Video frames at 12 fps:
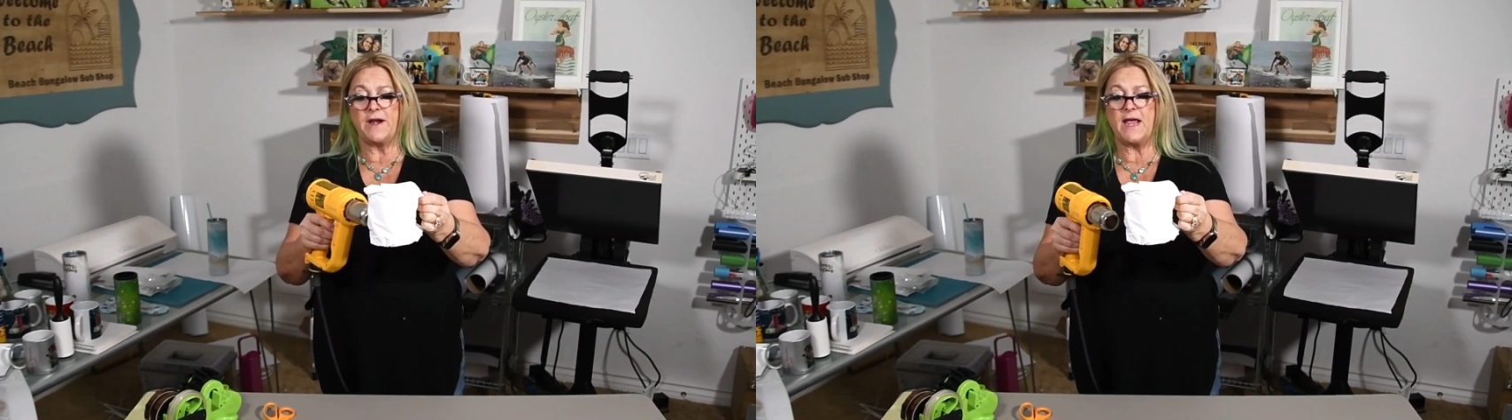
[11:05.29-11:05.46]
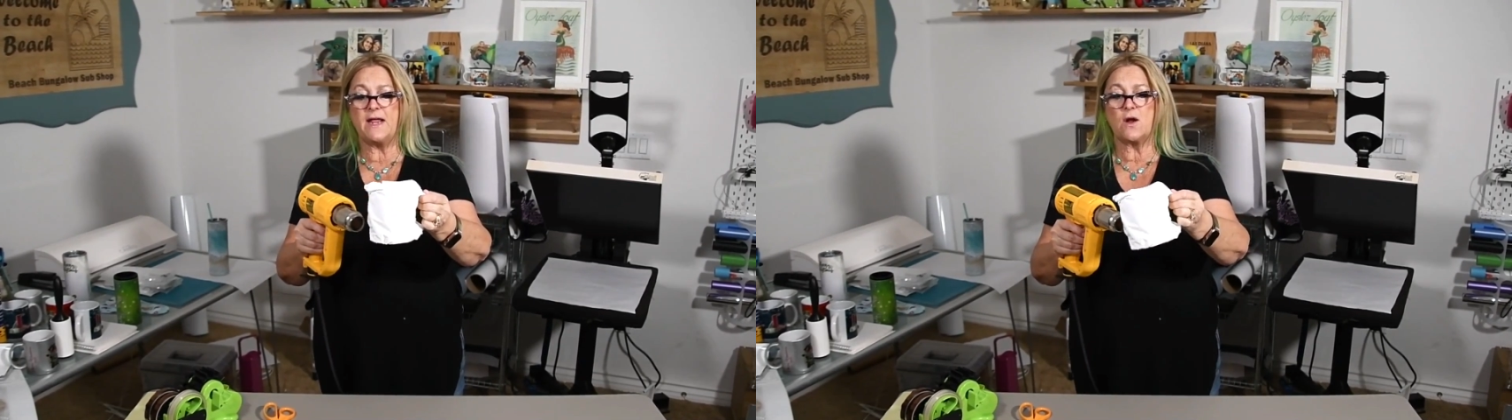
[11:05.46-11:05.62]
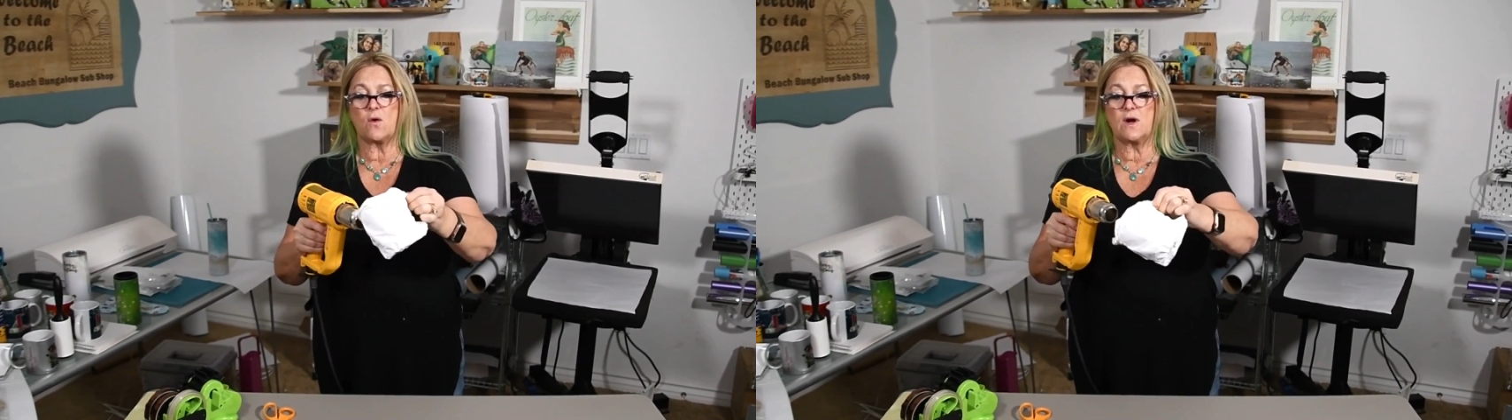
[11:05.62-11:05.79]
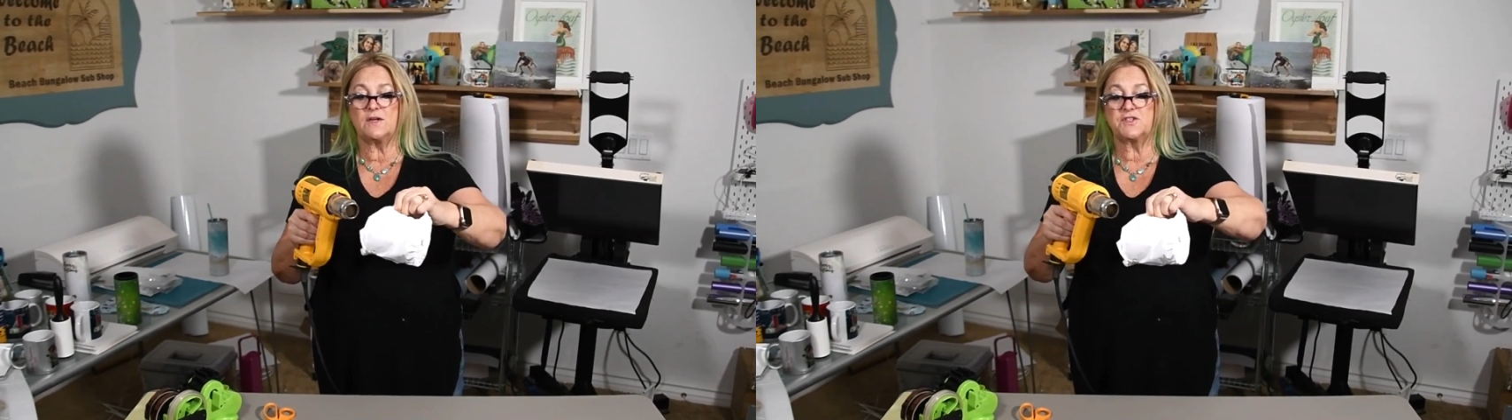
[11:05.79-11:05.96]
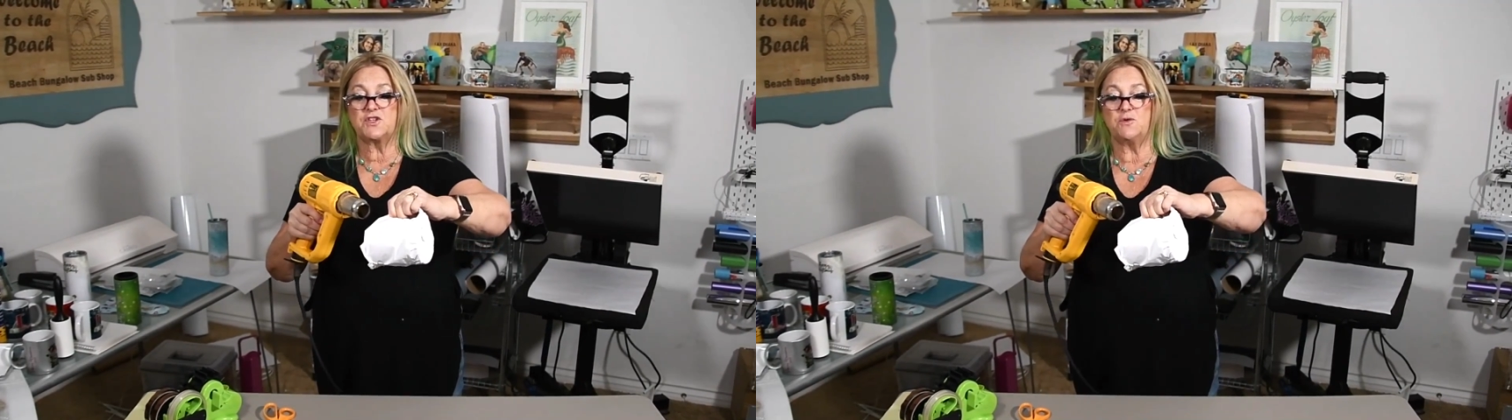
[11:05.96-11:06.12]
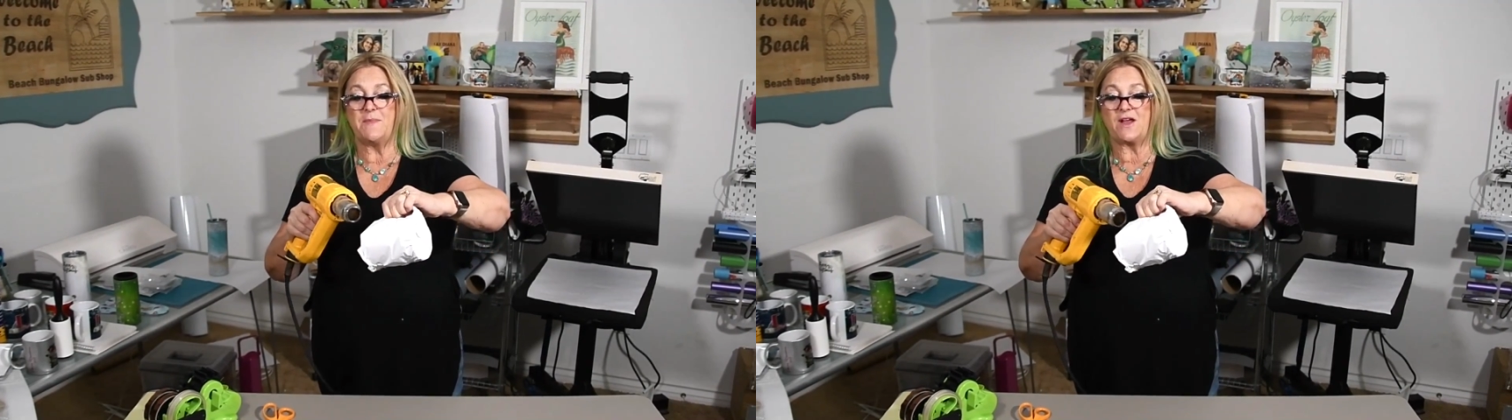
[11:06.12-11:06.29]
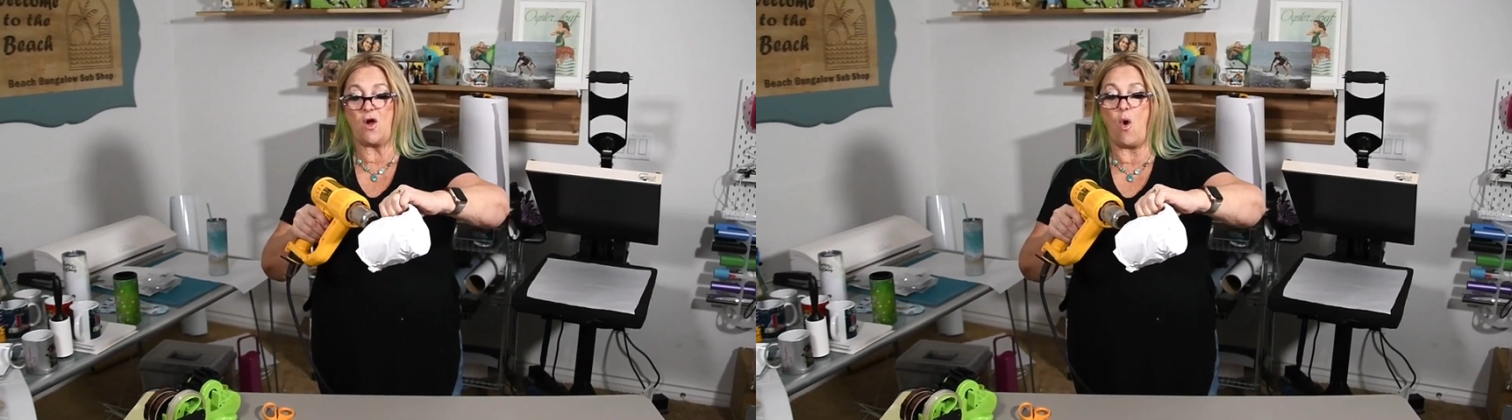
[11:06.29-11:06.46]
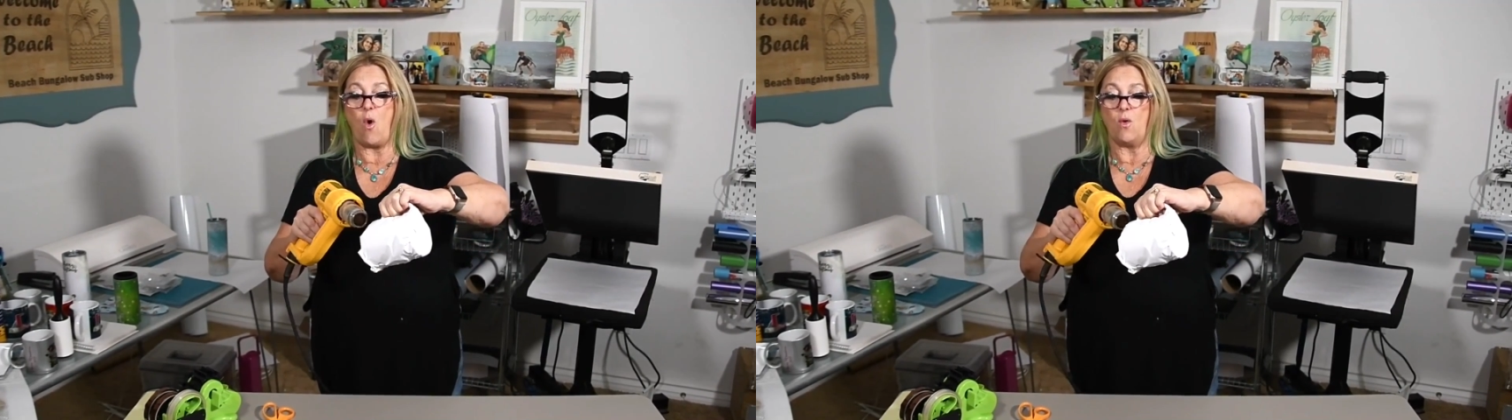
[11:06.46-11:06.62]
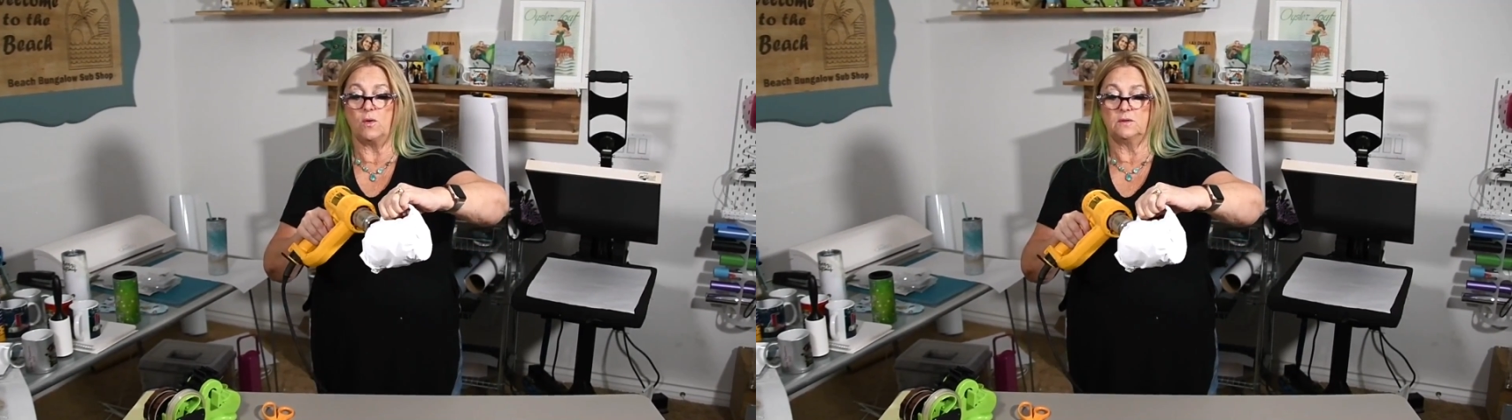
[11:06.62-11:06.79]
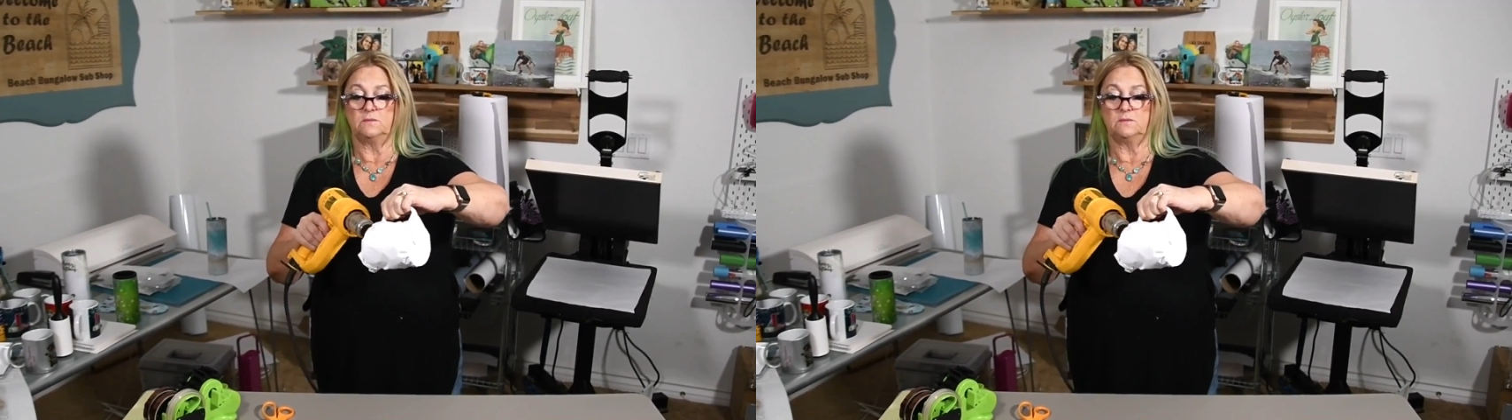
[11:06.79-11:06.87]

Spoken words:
it or else you'll make a hole.